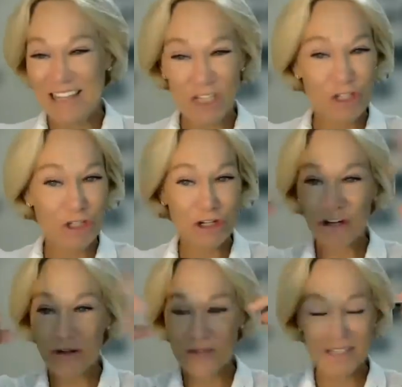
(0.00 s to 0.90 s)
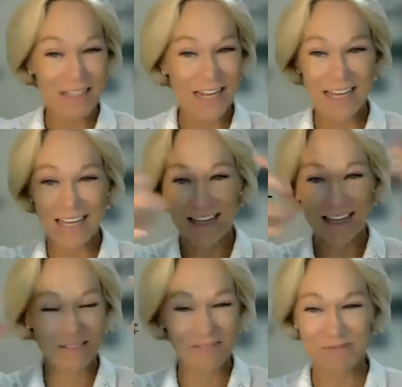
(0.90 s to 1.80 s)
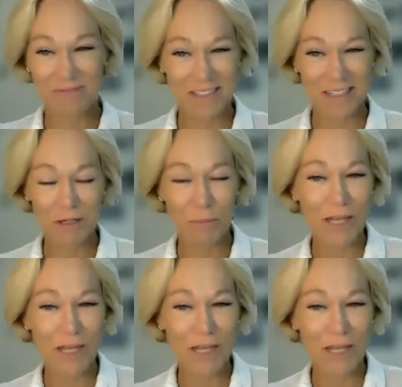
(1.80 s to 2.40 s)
The germs, it's like little